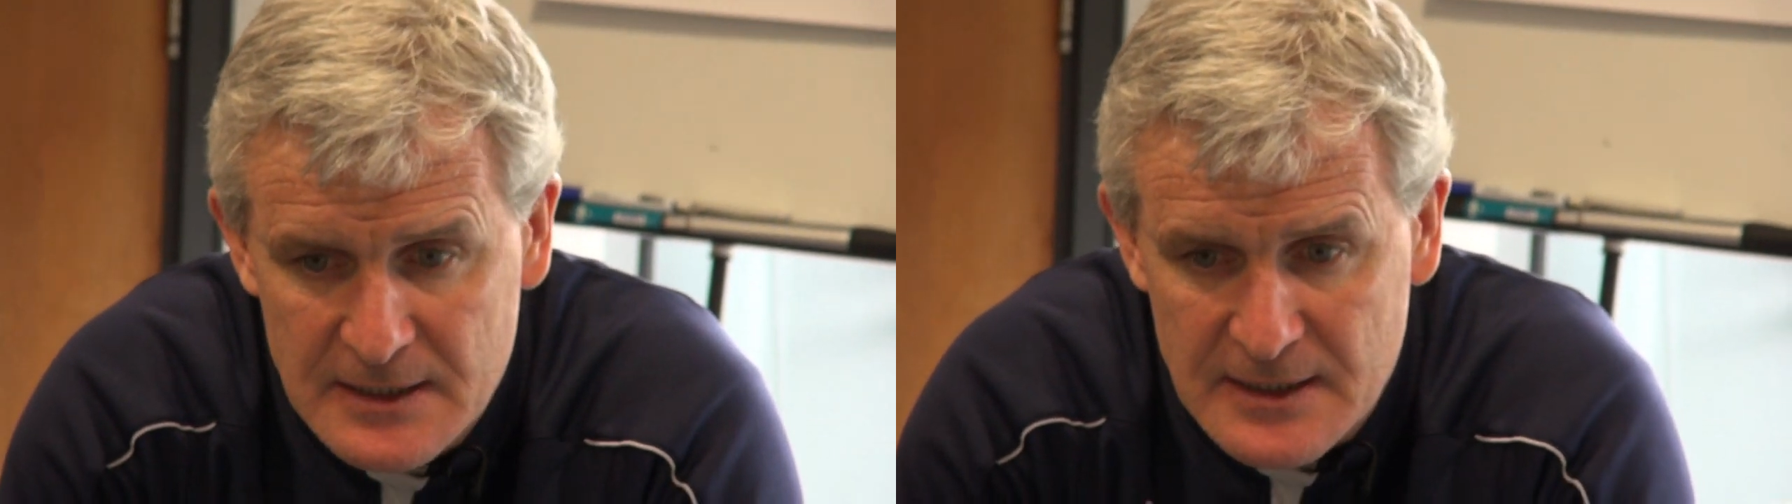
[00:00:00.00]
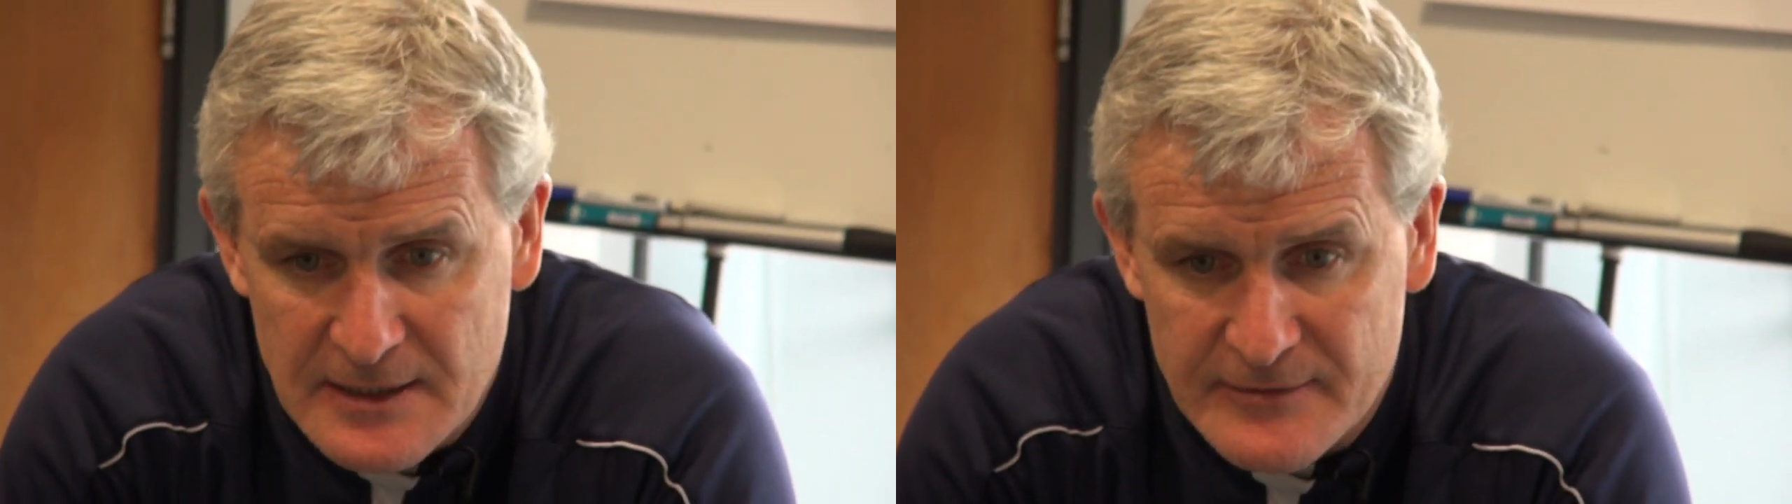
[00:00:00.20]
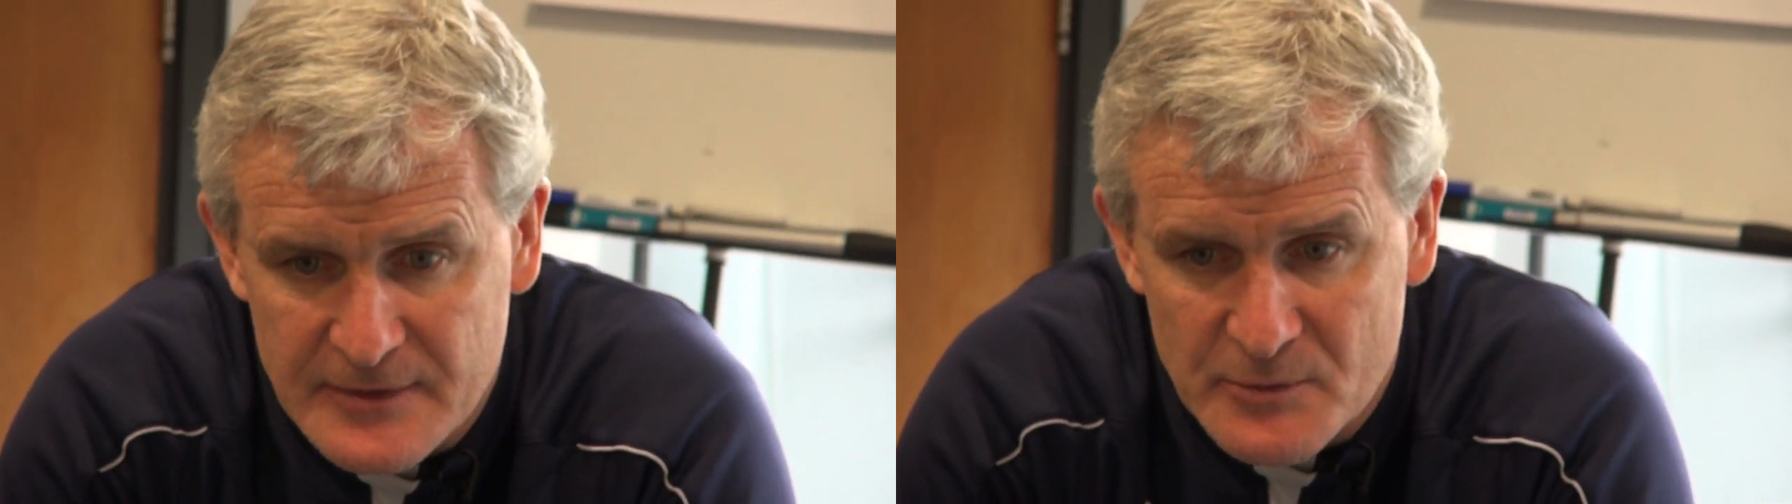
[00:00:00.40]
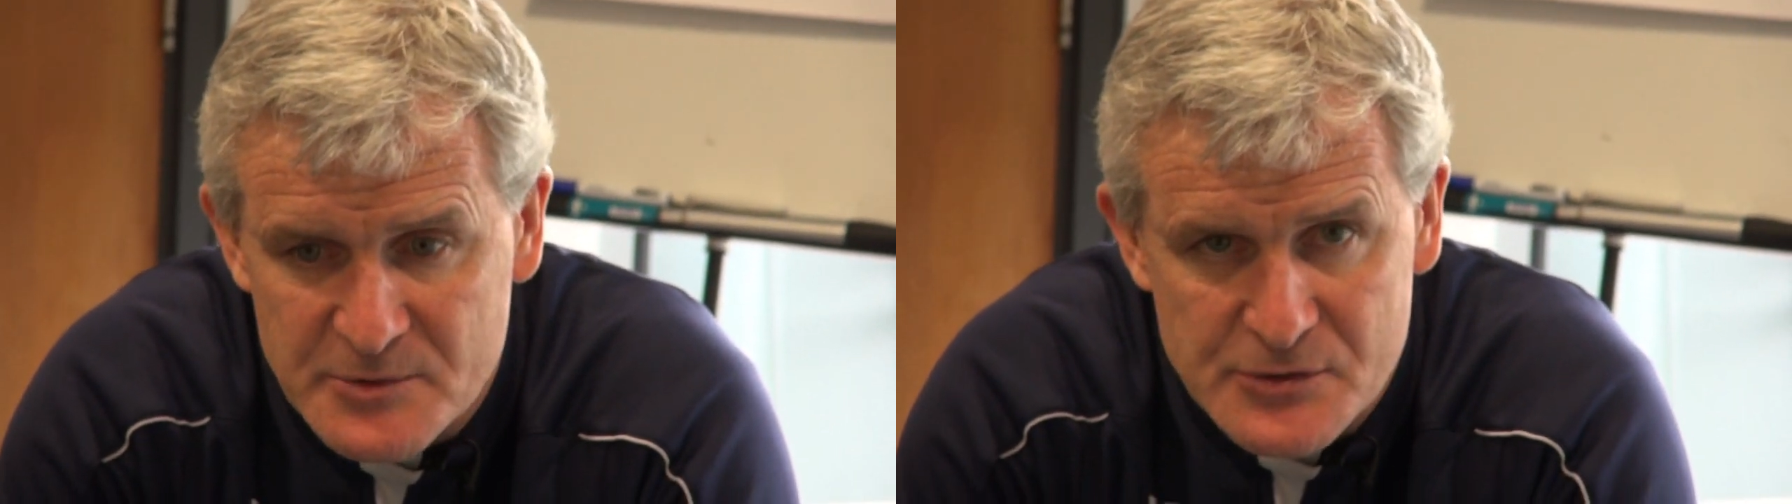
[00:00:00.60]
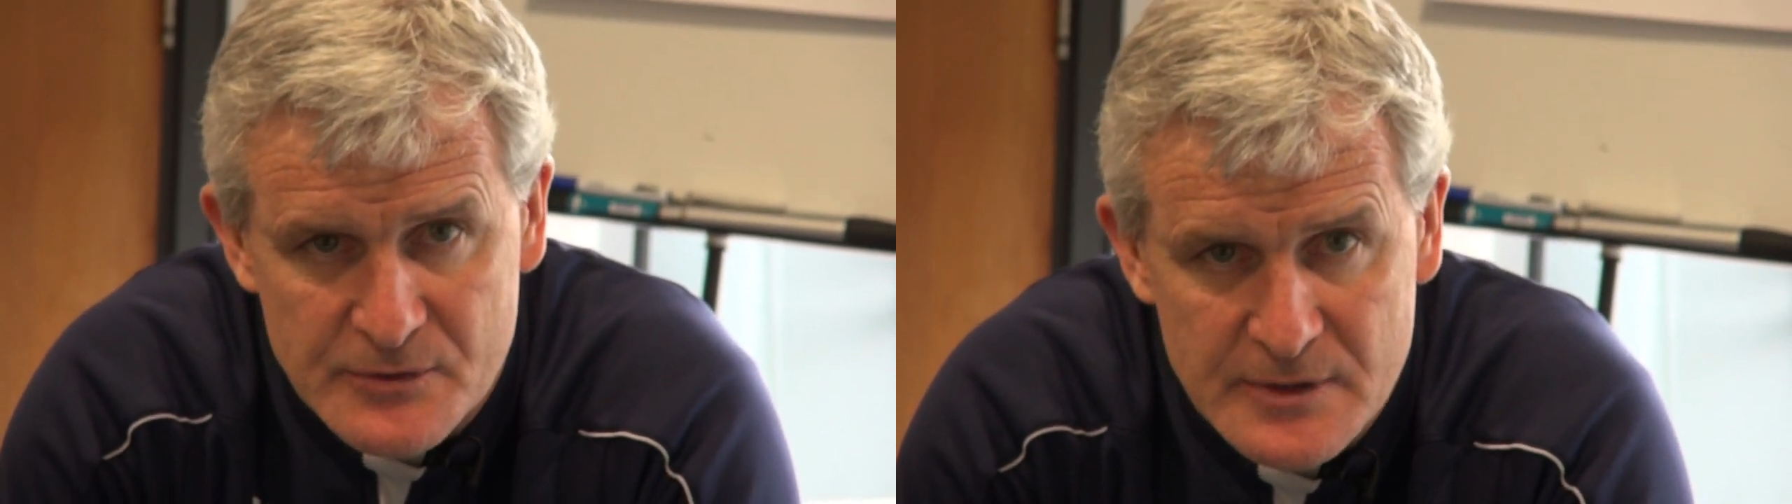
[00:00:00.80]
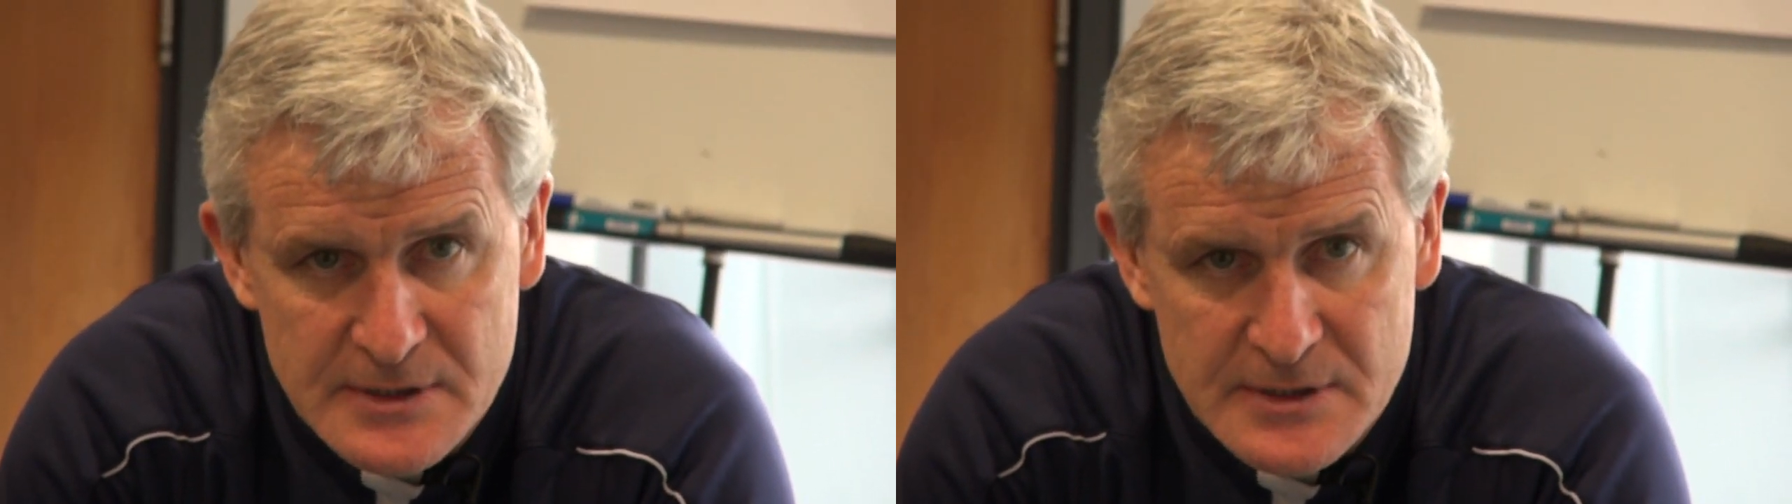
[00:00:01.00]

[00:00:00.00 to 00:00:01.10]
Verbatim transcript: have an opportunity